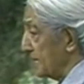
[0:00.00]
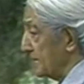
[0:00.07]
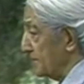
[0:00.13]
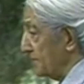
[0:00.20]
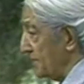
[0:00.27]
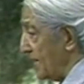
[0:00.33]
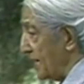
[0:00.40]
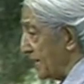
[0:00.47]
than the
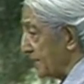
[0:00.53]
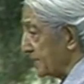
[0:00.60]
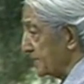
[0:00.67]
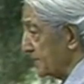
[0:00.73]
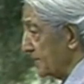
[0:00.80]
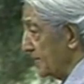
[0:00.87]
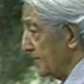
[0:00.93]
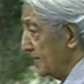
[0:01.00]

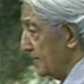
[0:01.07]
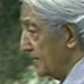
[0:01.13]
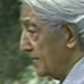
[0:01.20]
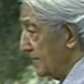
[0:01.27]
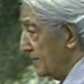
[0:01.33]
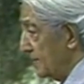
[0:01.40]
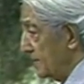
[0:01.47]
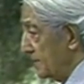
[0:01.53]
fact,
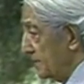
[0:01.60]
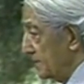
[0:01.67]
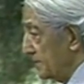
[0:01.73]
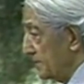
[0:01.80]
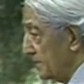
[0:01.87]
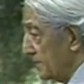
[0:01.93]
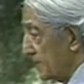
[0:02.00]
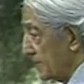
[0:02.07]

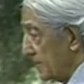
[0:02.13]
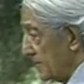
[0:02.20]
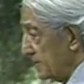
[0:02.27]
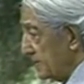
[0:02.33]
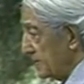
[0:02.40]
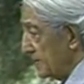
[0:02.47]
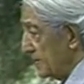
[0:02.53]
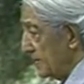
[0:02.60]

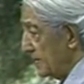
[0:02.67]
right?